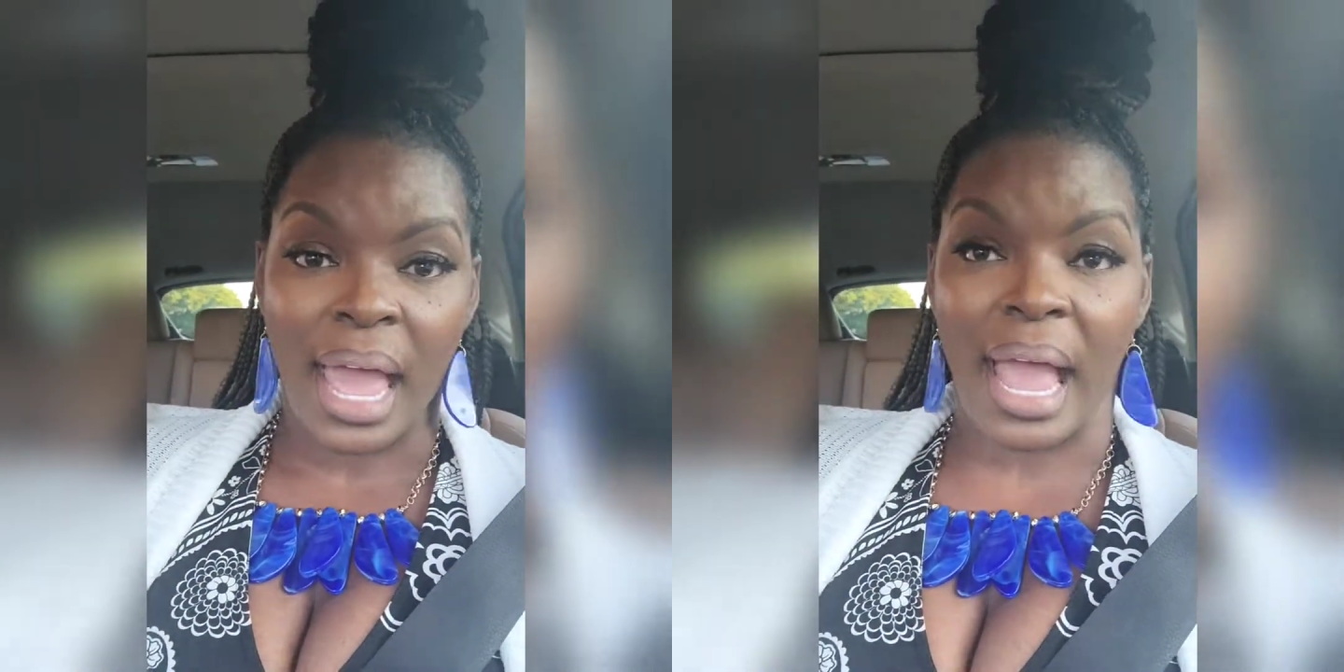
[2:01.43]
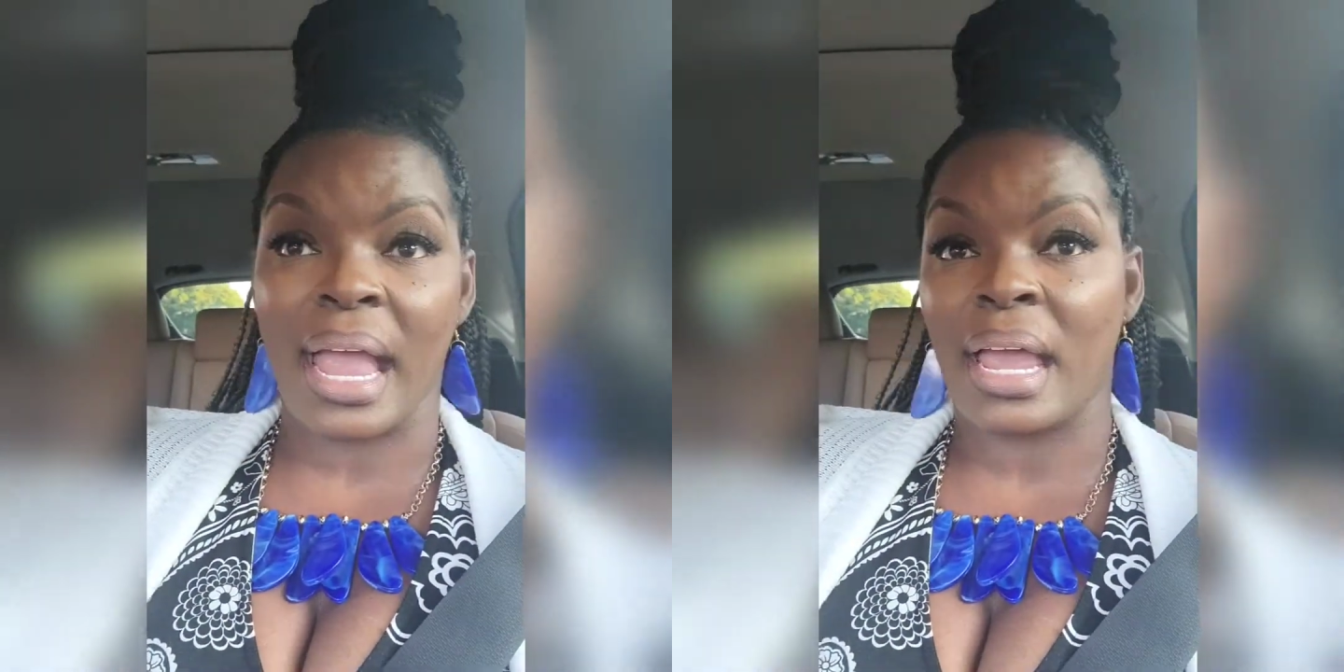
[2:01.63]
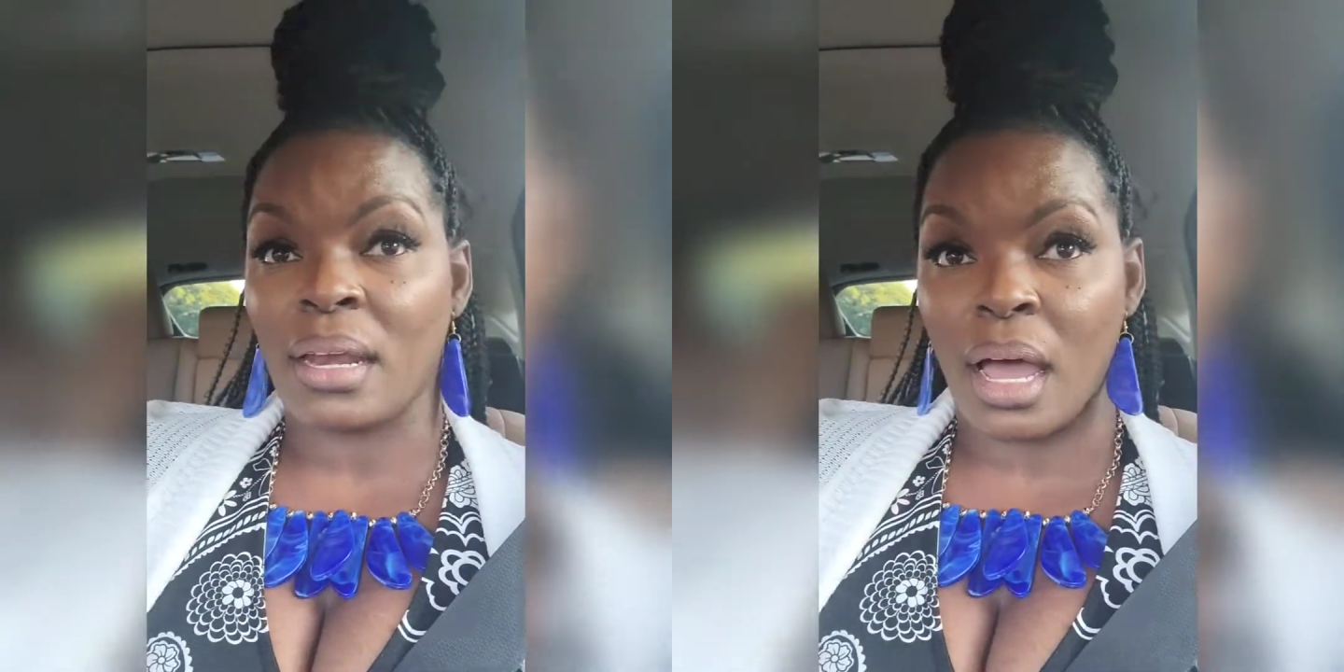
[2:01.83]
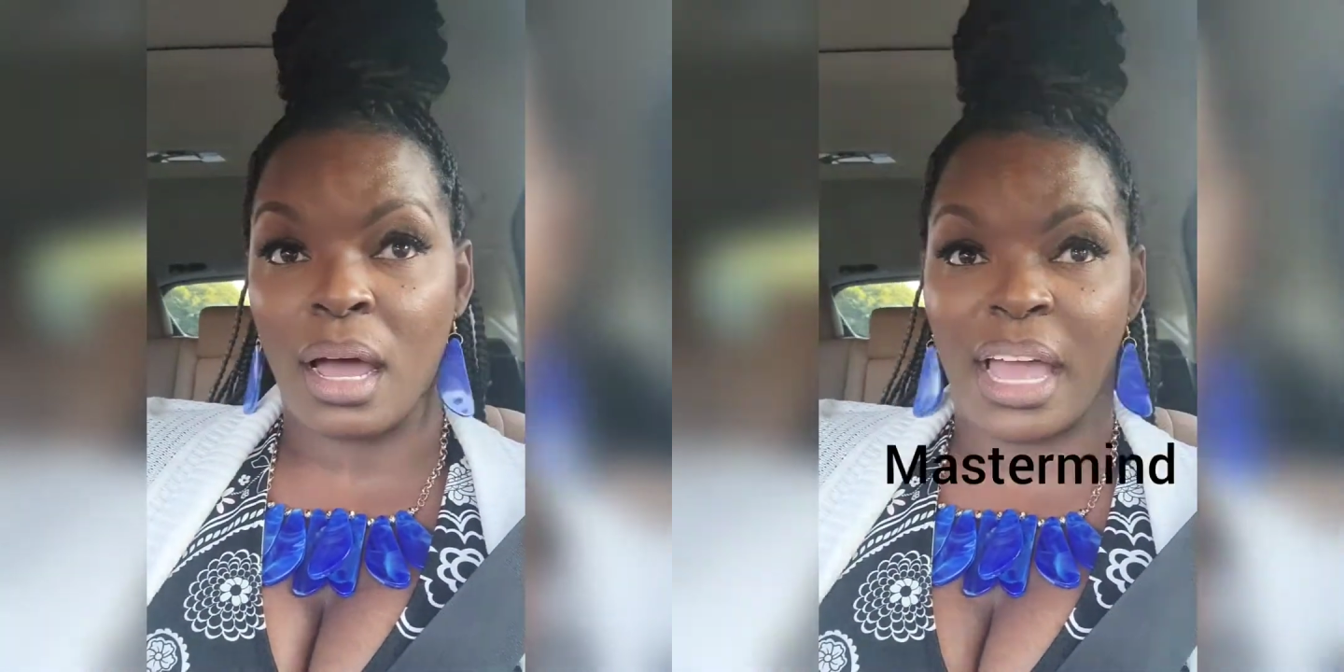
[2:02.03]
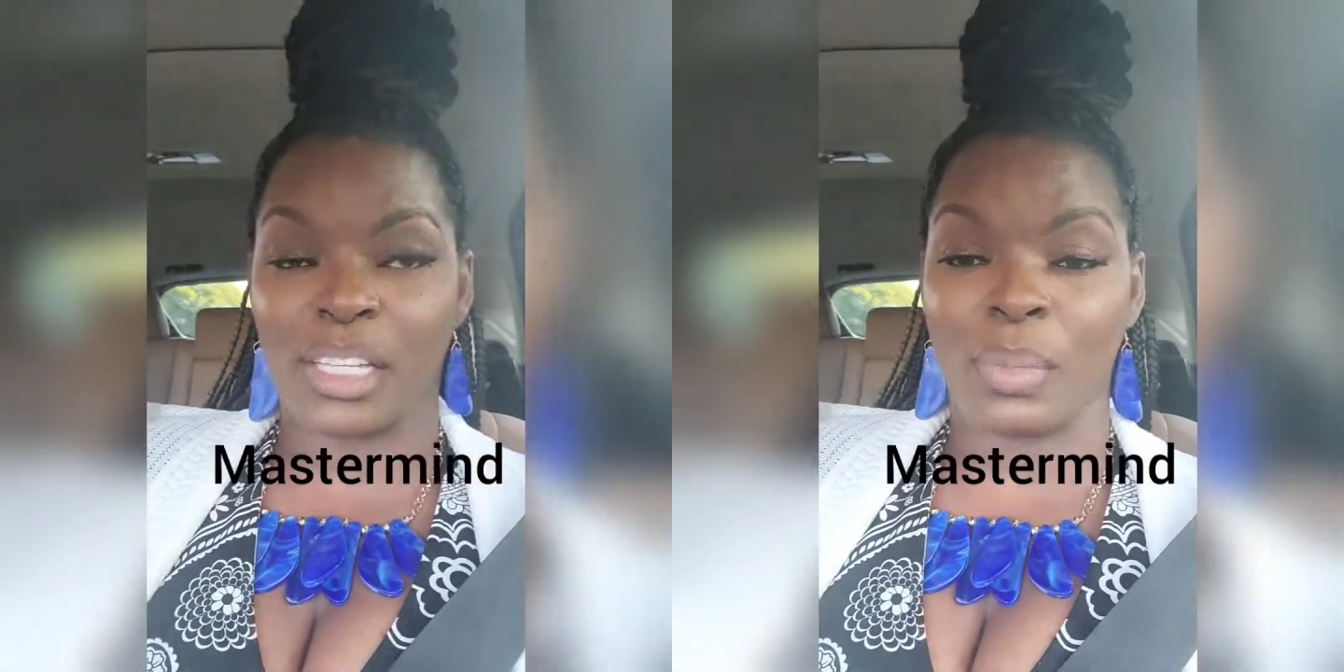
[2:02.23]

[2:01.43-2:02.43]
And as